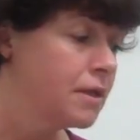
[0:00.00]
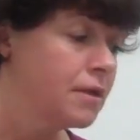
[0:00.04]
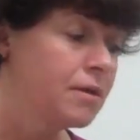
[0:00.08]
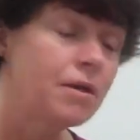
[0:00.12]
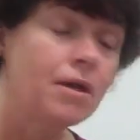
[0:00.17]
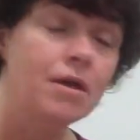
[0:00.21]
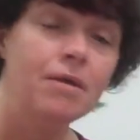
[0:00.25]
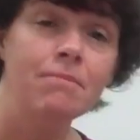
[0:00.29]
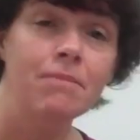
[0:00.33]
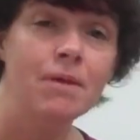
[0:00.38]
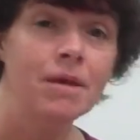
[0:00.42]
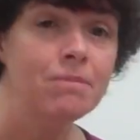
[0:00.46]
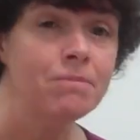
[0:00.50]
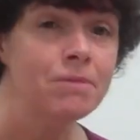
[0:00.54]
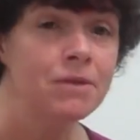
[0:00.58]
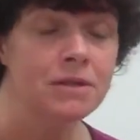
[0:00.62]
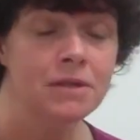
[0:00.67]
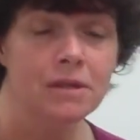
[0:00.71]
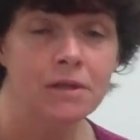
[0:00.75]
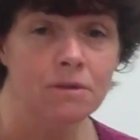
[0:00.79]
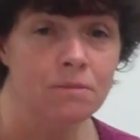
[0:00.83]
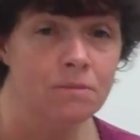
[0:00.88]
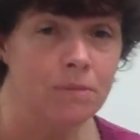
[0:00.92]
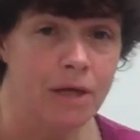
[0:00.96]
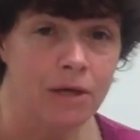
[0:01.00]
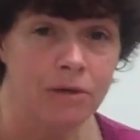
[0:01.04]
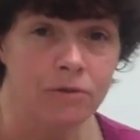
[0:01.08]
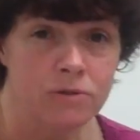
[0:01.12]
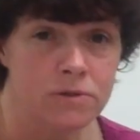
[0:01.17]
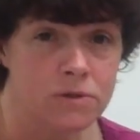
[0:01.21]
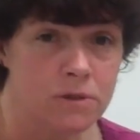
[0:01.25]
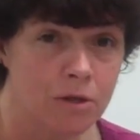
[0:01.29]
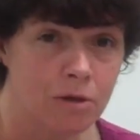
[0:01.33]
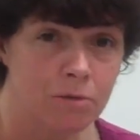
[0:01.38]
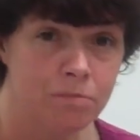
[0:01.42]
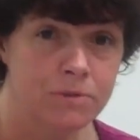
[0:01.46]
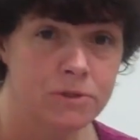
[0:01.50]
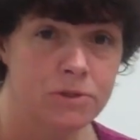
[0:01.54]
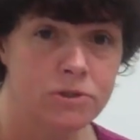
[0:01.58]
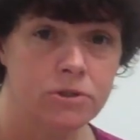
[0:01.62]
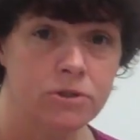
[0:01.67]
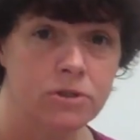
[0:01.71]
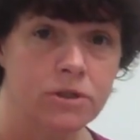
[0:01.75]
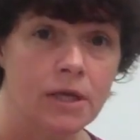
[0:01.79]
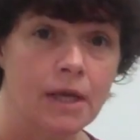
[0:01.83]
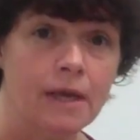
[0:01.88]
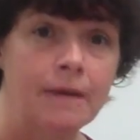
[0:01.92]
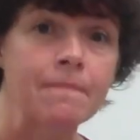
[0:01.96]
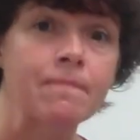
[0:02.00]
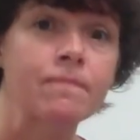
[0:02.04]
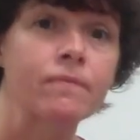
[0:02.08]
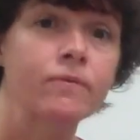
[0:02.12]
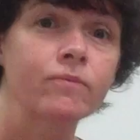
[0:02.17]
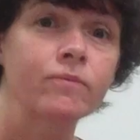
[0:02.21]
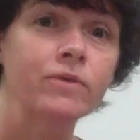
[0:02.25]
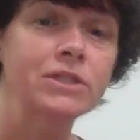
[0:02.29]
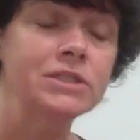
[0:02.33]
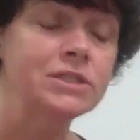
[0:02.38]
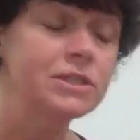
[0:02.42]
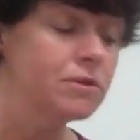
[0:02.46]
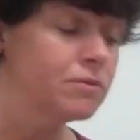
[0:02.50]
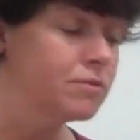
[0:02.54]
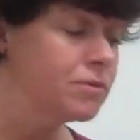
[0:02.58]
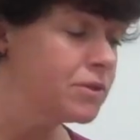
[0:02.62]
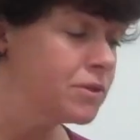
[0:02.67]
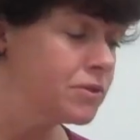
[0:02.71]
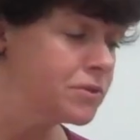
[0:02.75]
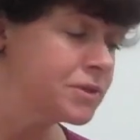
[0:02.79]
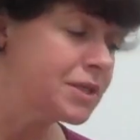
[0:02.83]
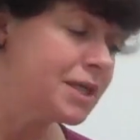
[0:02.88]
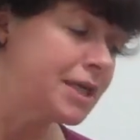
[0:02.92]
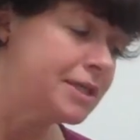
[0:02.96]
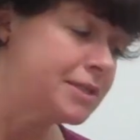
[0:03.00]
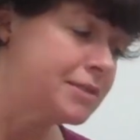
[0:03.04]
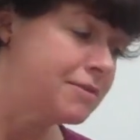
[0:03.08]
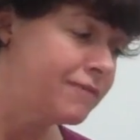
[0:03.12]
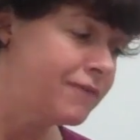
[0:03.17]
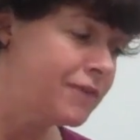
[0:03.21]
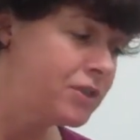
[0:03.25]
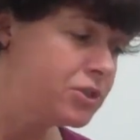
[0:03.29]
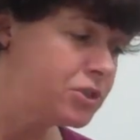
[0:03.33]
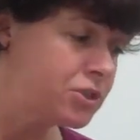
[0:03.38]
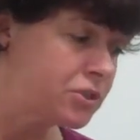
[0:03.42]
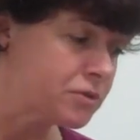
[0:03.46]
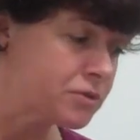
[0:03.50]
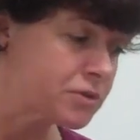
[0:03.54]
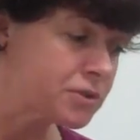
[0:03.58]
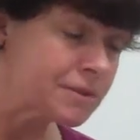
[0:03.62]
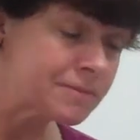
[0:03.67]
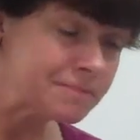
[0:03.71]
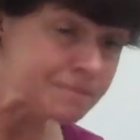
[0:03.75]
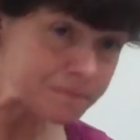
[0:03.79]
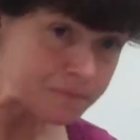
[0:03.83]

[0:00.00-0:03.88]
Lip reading: It may be that your microscope is dirty. We deal with those kinds of issues.